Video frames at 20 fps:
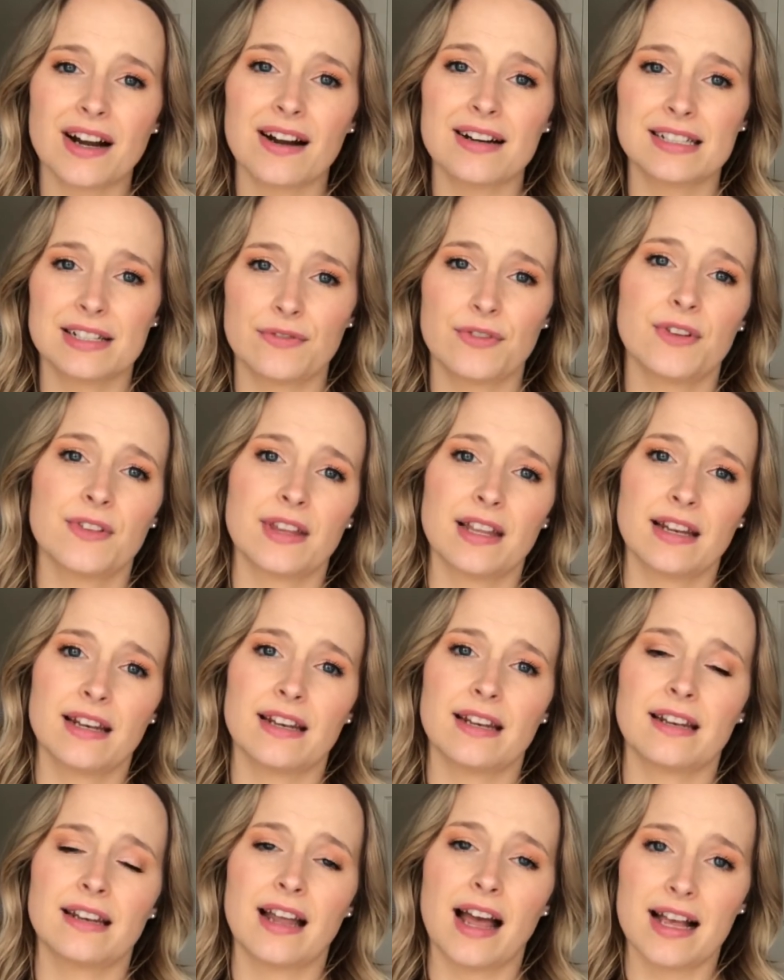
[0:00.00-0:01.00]
are different
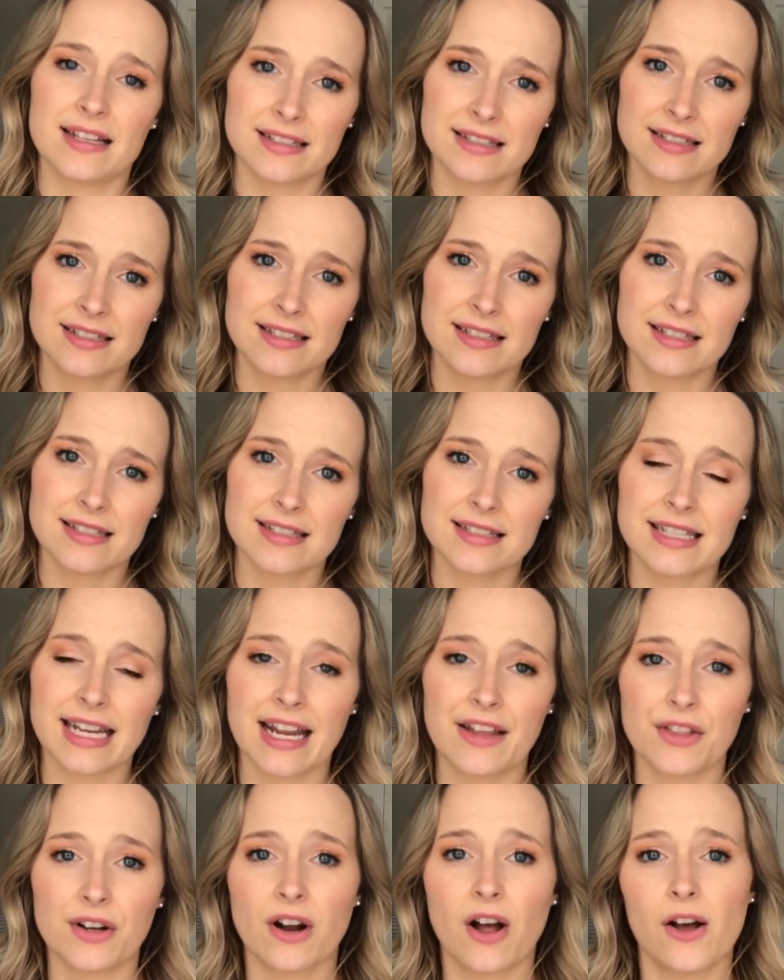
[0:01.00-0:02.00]
than essences,
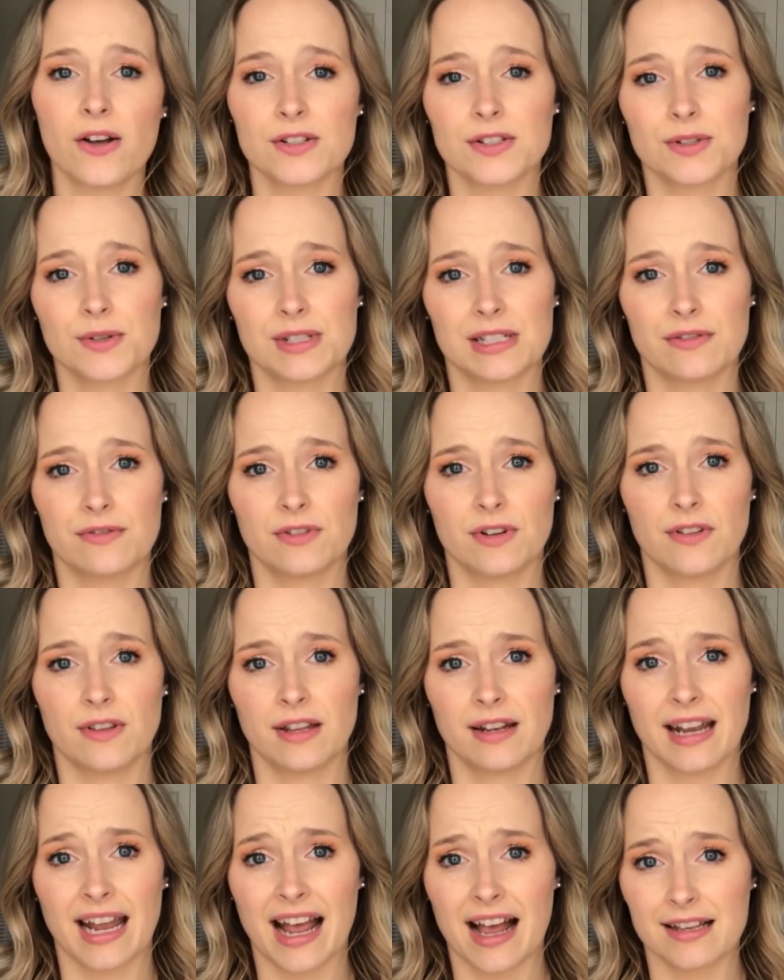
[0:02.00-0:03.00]
and they're also different
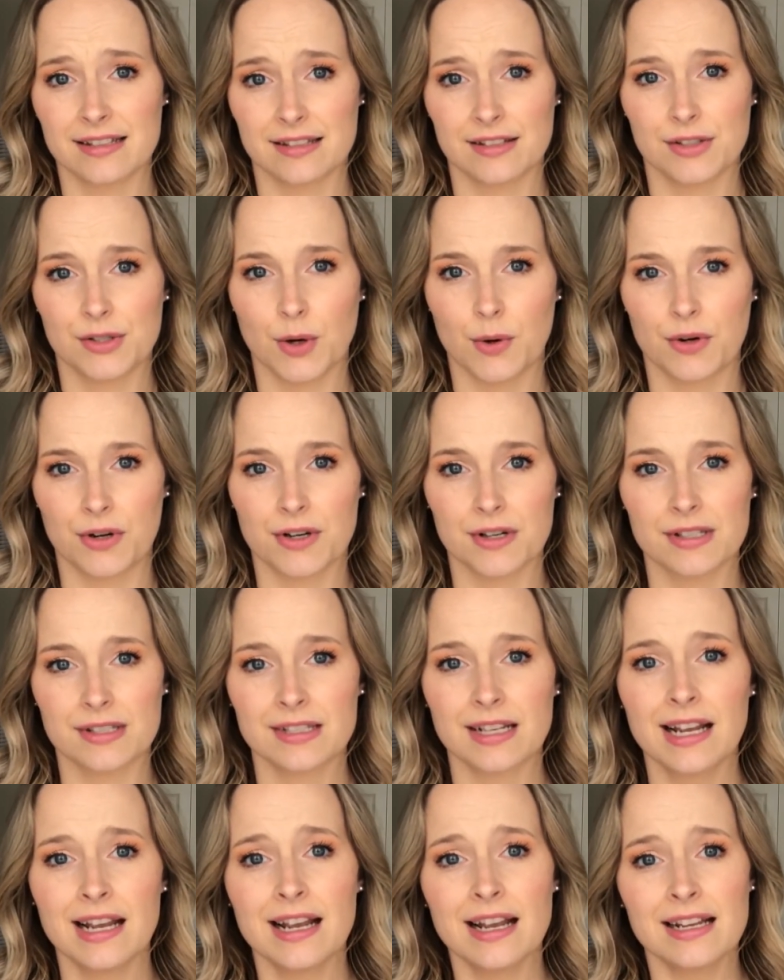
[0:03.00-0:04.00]
than acid
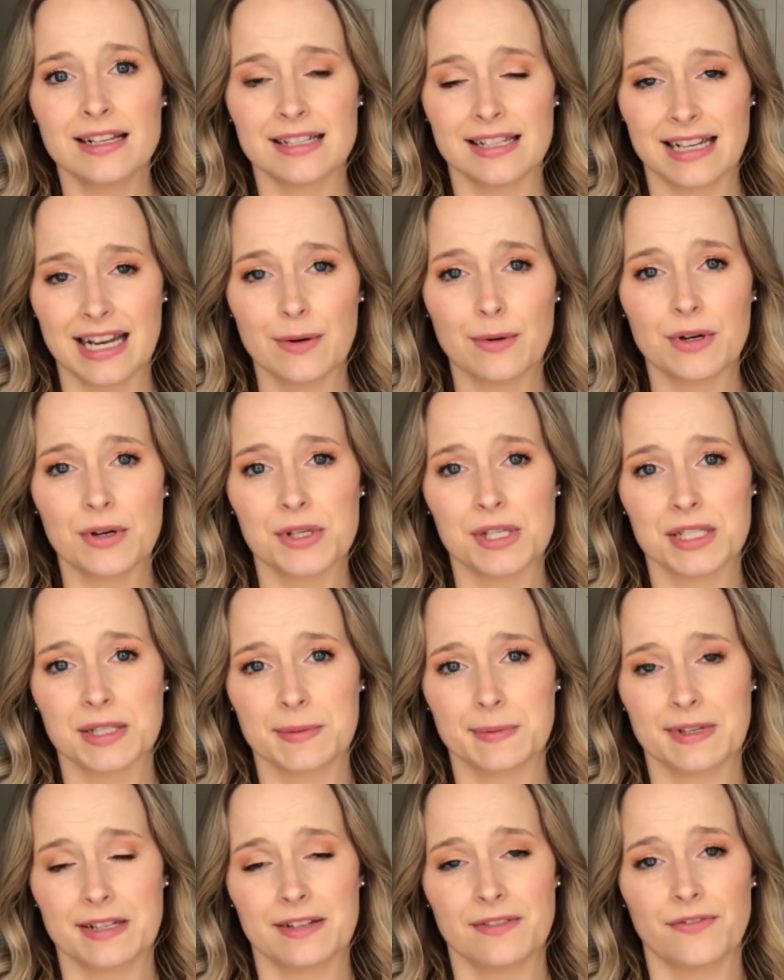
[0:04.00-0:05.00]
toners. Today we're just
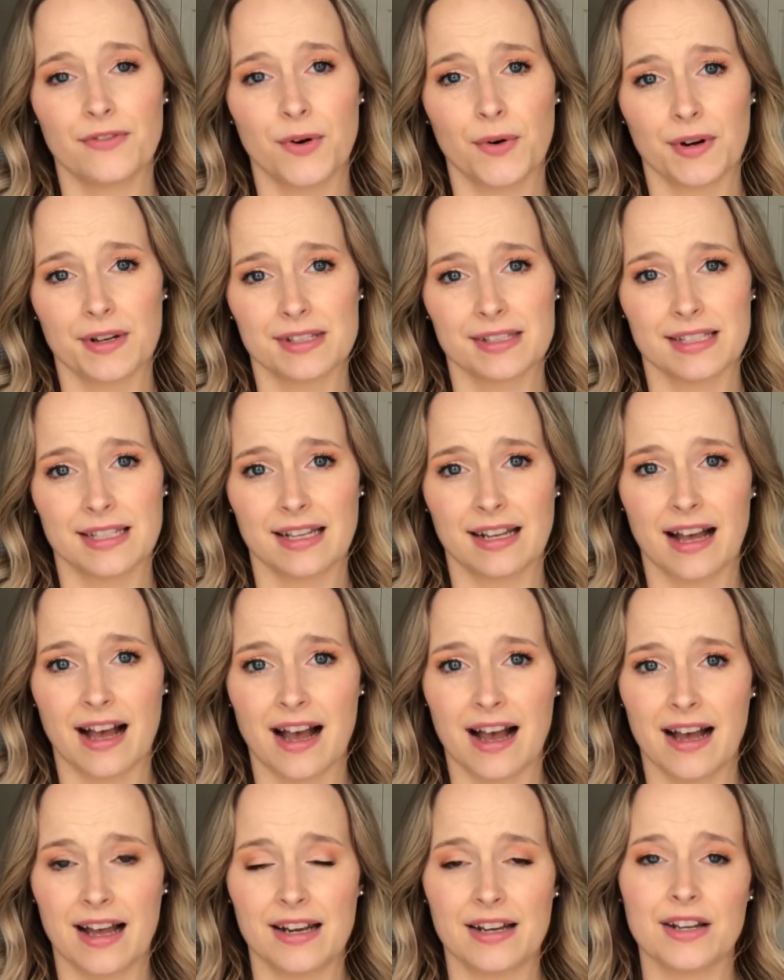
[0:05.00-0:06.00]
going to be focusing
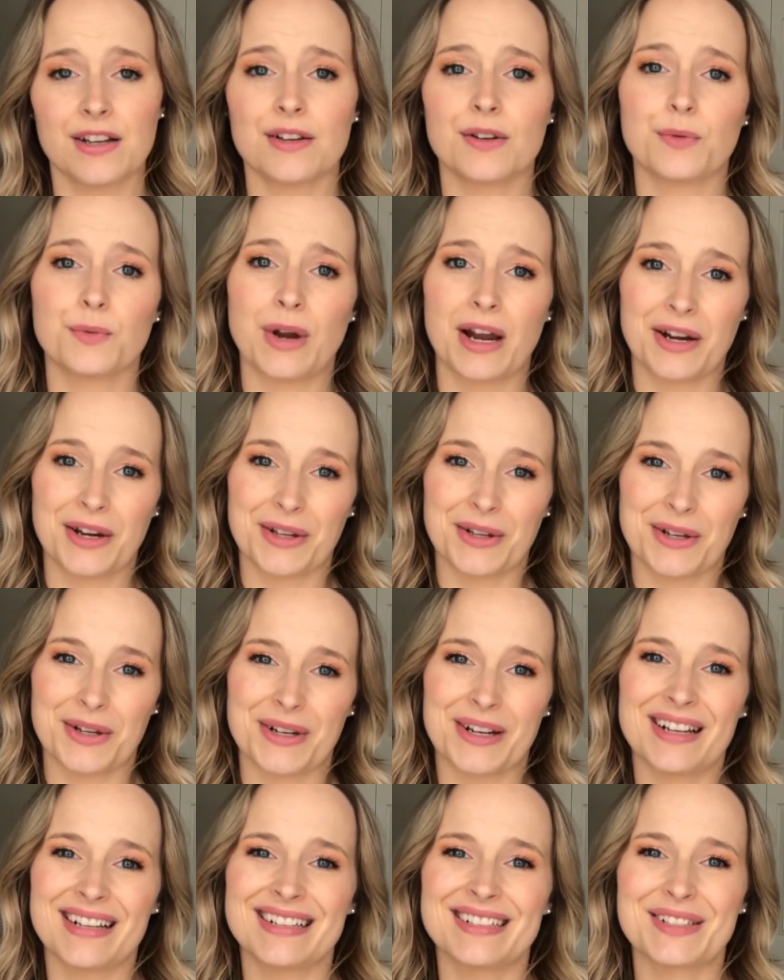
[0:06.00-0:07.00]
on regular
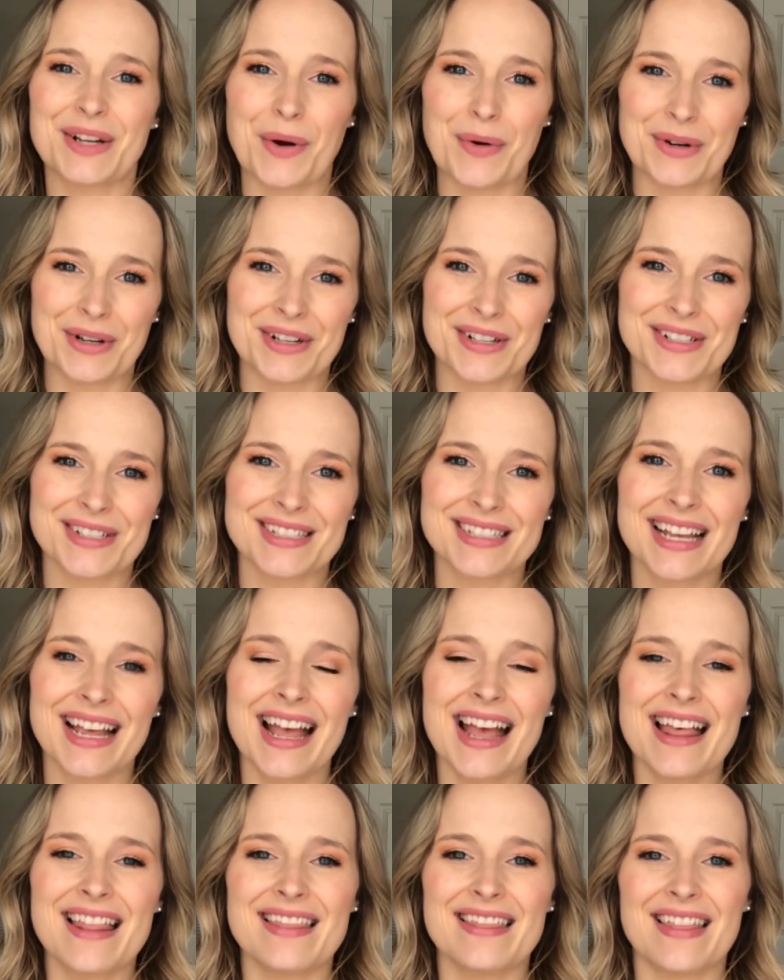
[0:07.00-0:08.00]
toners
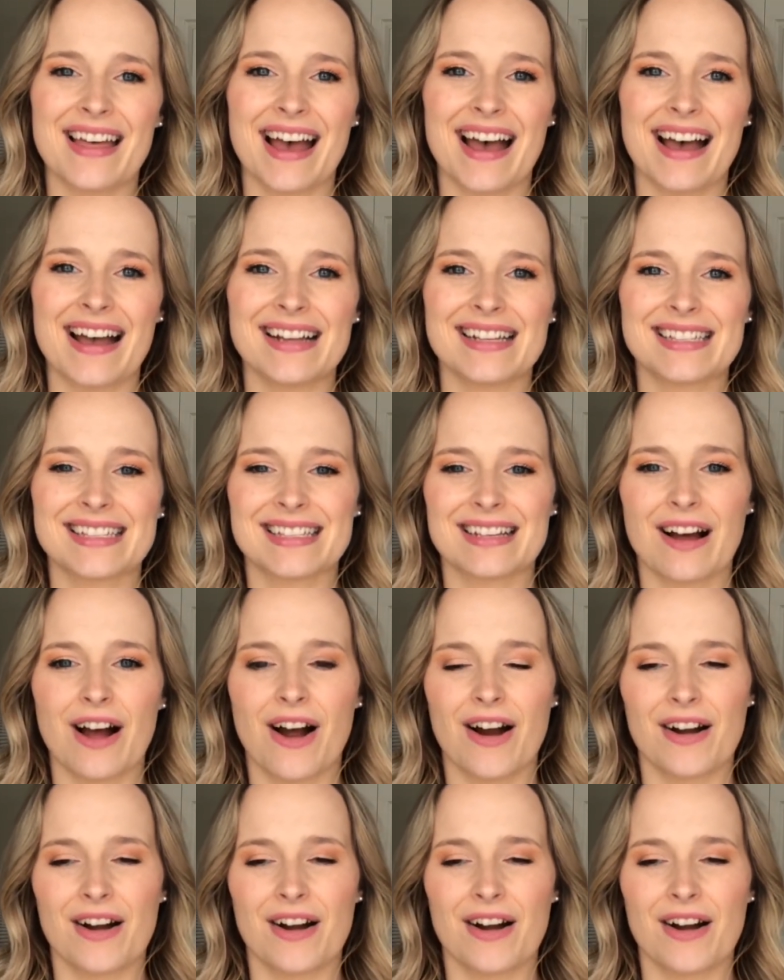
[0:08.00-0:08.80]
that